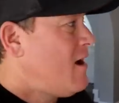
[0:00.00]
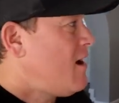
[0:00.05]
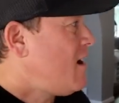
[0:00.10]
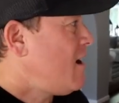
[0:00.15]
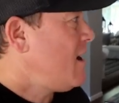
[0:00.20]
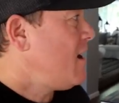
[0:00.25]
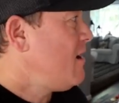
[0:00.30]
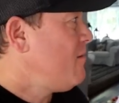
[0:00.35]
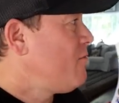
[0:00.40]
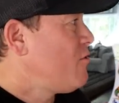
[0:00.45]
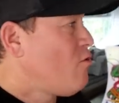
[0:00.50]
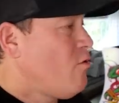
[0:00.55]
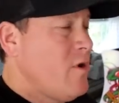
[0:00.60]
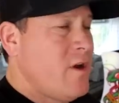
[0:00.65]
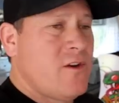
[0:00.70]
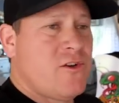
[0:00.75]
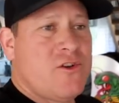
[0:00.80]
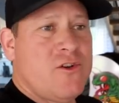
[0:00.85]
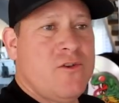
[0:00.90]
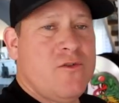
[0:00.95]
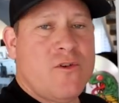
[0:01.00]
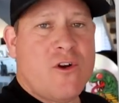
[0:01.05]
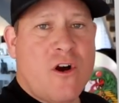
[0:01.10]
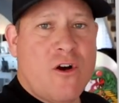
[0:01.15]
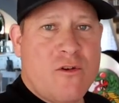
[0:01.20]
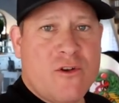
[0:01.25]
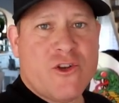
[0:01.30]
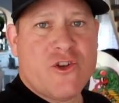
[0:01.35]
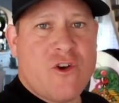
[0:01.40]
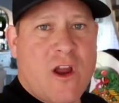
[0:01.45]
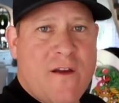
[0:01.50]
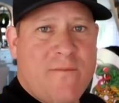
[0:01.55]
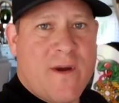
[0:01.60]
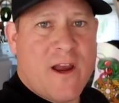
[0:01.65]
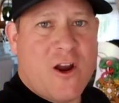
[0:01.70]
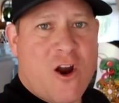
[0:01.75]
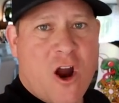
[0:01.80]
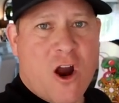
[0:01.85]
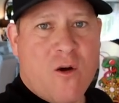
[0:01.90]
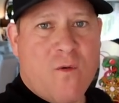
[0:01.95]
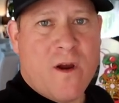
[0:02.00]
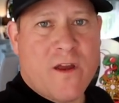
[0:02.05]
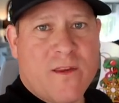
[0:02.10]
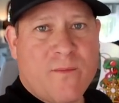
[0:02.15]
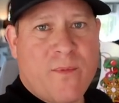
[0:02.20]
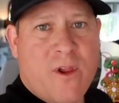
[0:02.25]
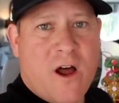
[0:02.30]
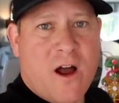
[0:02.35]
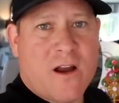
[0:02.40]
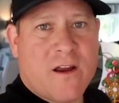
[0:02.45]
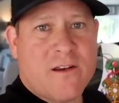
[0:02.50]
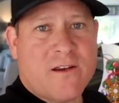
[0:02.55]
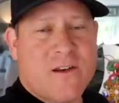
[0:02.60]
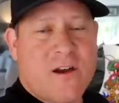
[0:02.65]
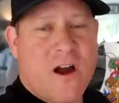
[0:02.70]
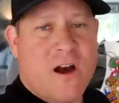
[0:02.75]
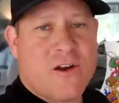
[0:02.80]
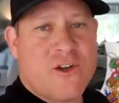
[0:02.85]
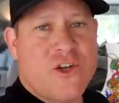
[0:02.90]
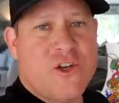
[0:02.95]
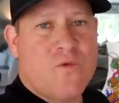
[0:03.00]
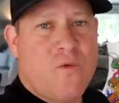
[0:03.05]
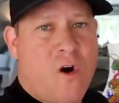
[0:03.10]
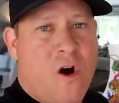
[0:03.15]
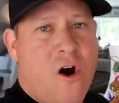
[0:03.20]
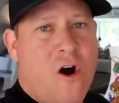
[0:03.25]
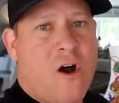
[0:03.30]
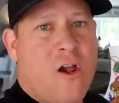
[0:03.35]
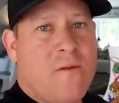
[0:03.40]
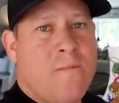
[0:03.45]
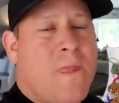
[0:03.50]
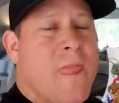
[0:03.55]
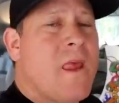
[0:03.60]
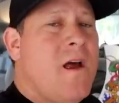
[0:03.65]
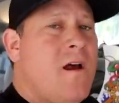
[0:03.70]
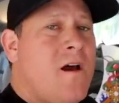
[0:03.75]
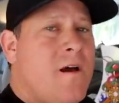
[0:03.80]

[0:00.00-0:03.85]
I am going to go and drive my car around the block and talk to you all